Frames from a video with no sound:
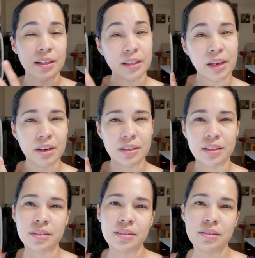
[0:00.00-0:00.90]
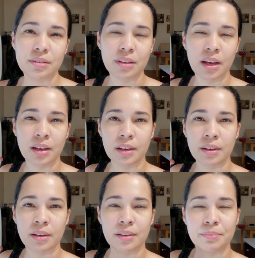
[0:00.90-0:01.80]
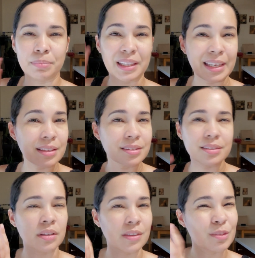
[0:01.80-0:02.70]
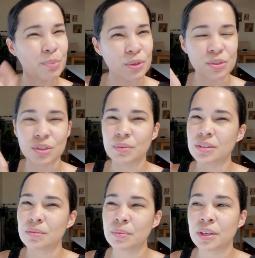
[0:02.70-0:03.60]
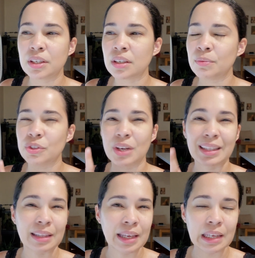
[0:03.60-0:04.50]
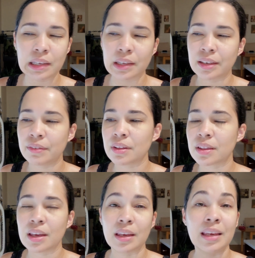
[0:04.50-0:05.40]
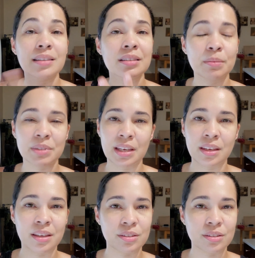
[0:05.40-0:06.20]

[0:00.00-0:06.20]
glare in his place, the exposure wasn't working. We tried lighting and everything. He ended up taking a